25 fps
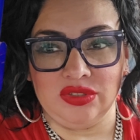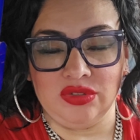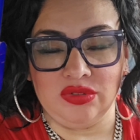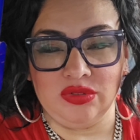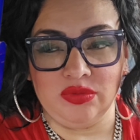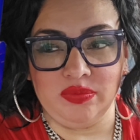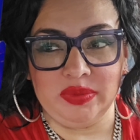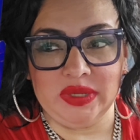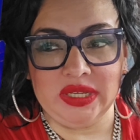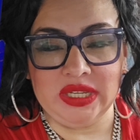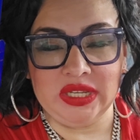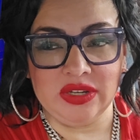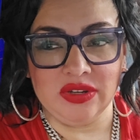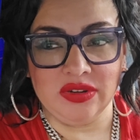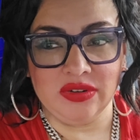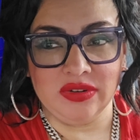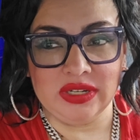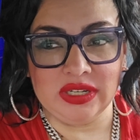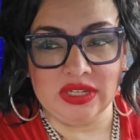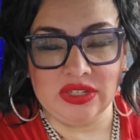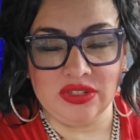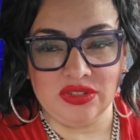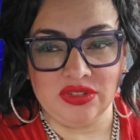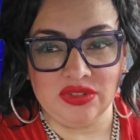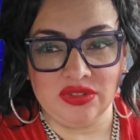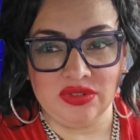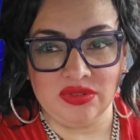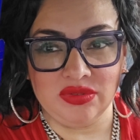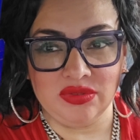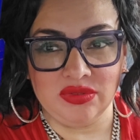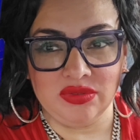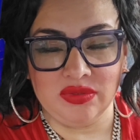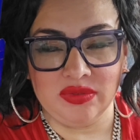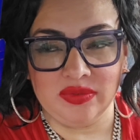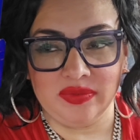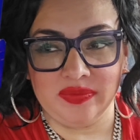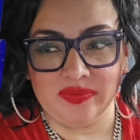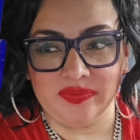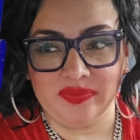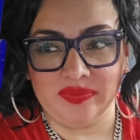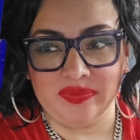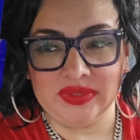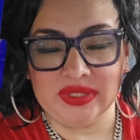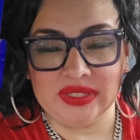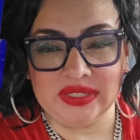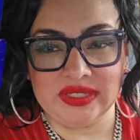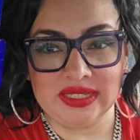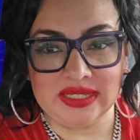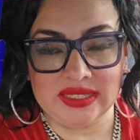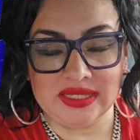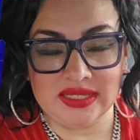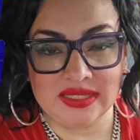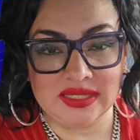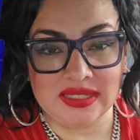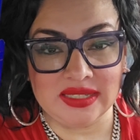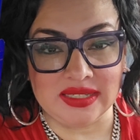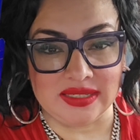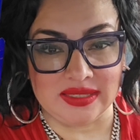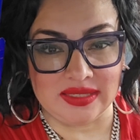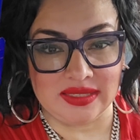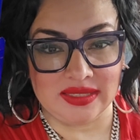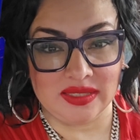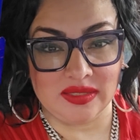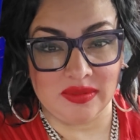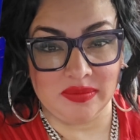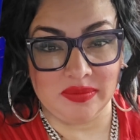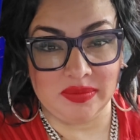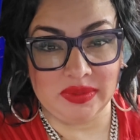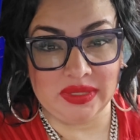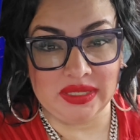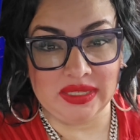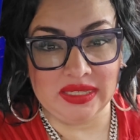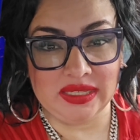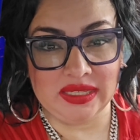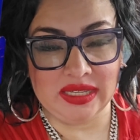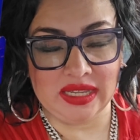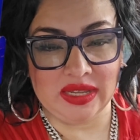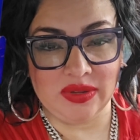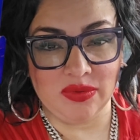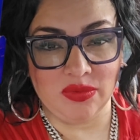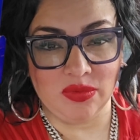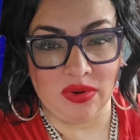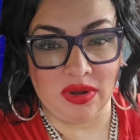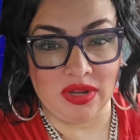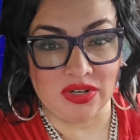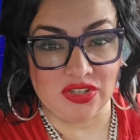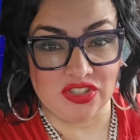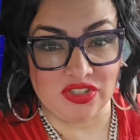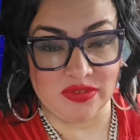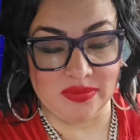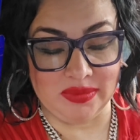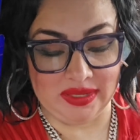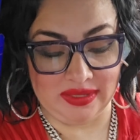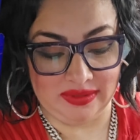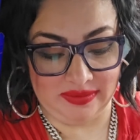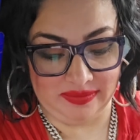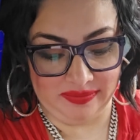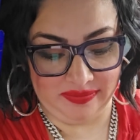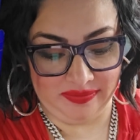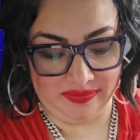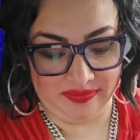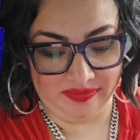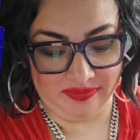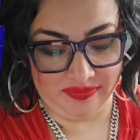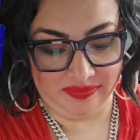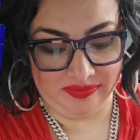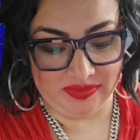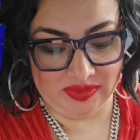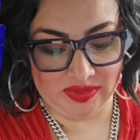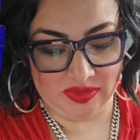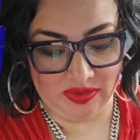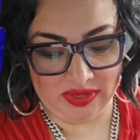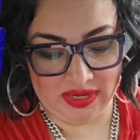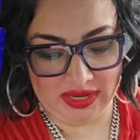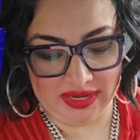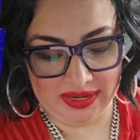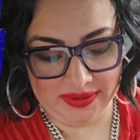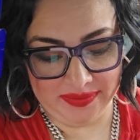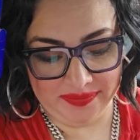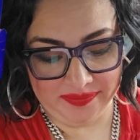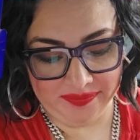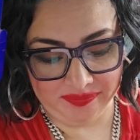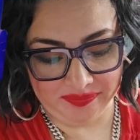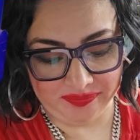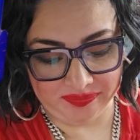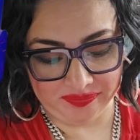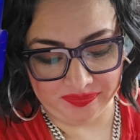to peer into the distance, be a watchman. Okay?